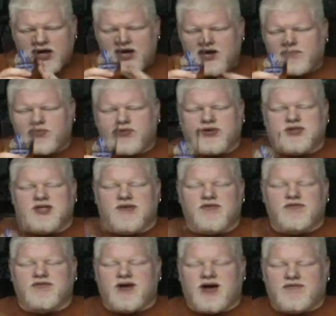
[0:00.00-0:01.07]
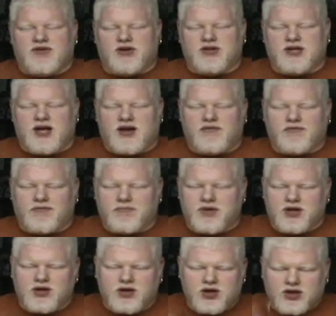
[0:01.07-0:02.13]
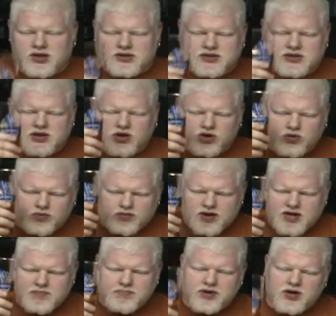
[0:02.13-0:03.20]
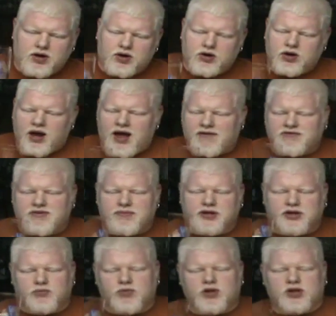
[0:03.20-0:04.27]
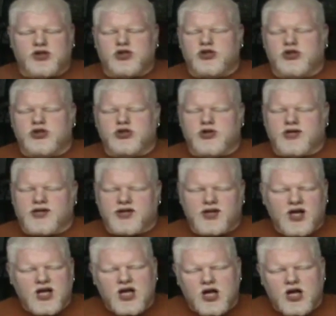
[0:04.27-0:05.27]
8.75 out of 10 from me. This is a great beer. Everybody really should drink it.